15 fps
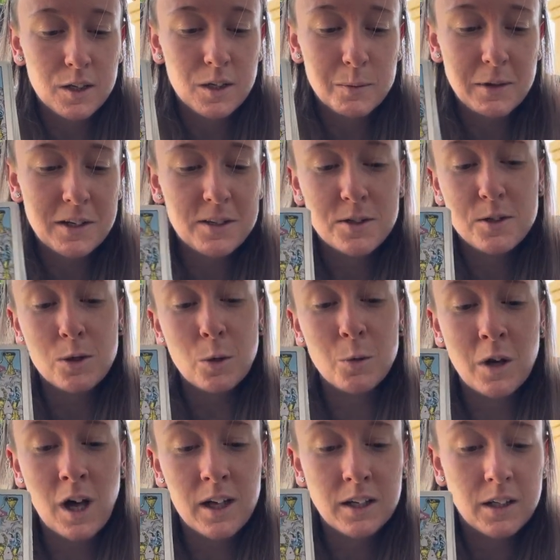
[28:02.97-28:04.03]
But it's so
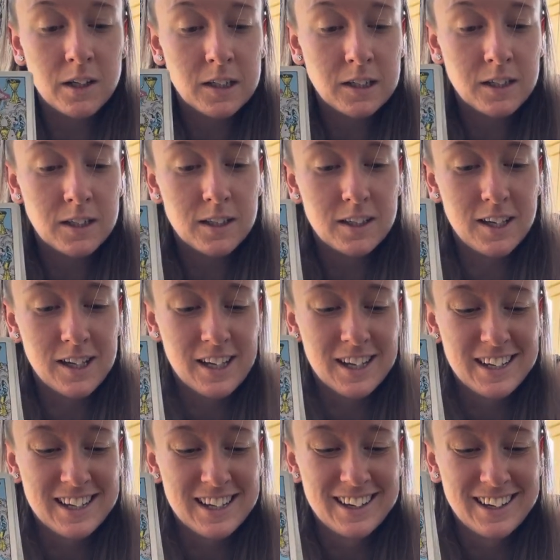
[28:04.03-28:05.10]
not good.
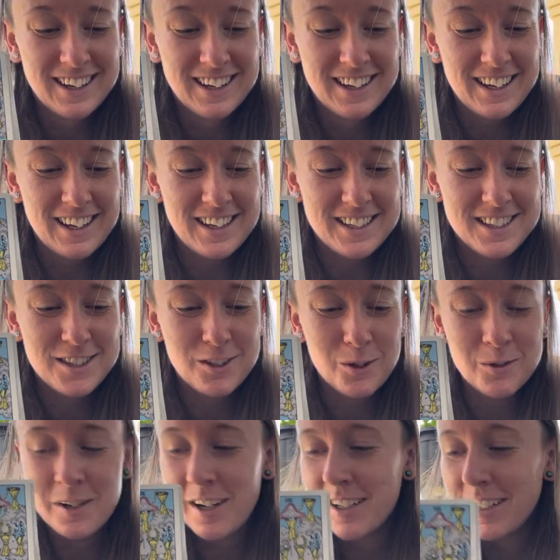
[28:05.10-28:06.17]
It's so
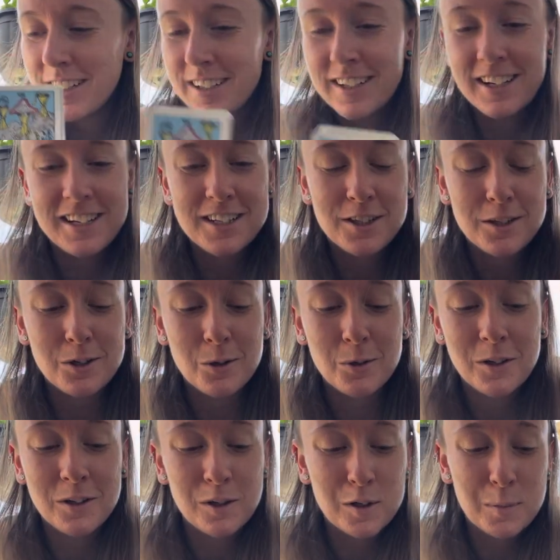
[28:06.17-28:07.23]
not good, and it's so
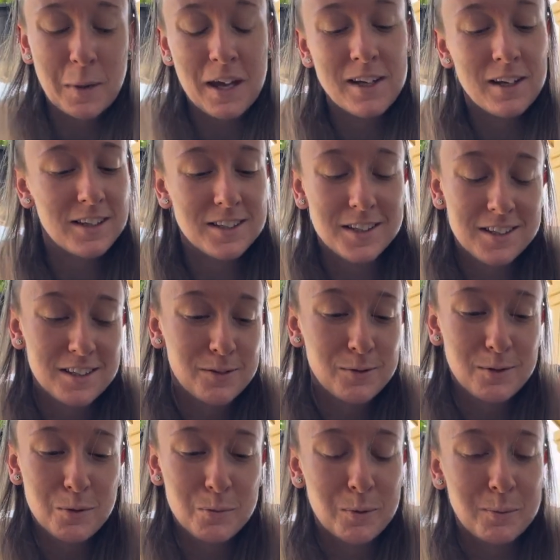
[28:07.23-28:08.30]
gonna spank us if
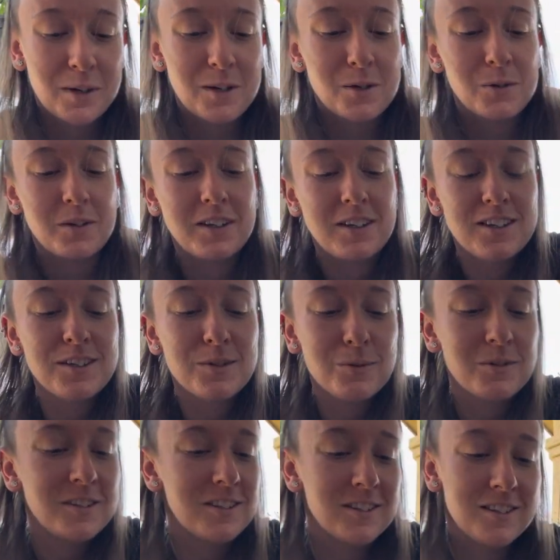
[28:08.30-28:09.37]
we perpetuate this.
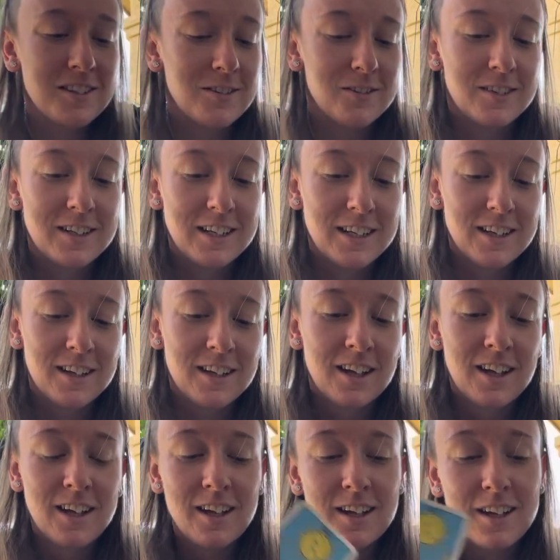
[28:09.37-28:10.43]
What's in the 3D?
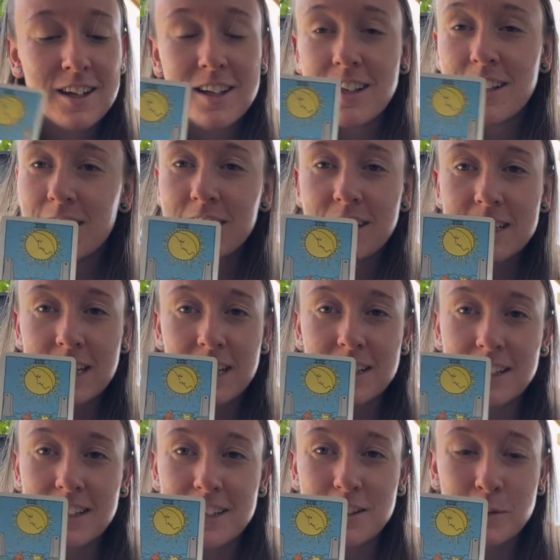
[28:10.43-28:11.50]
Look at that,
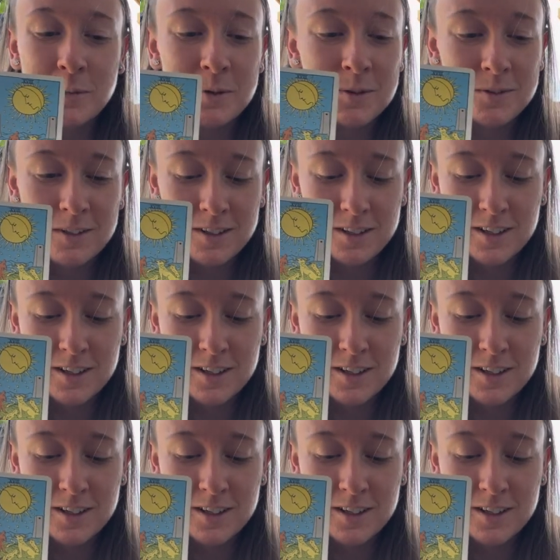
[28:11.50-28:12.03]
the moon.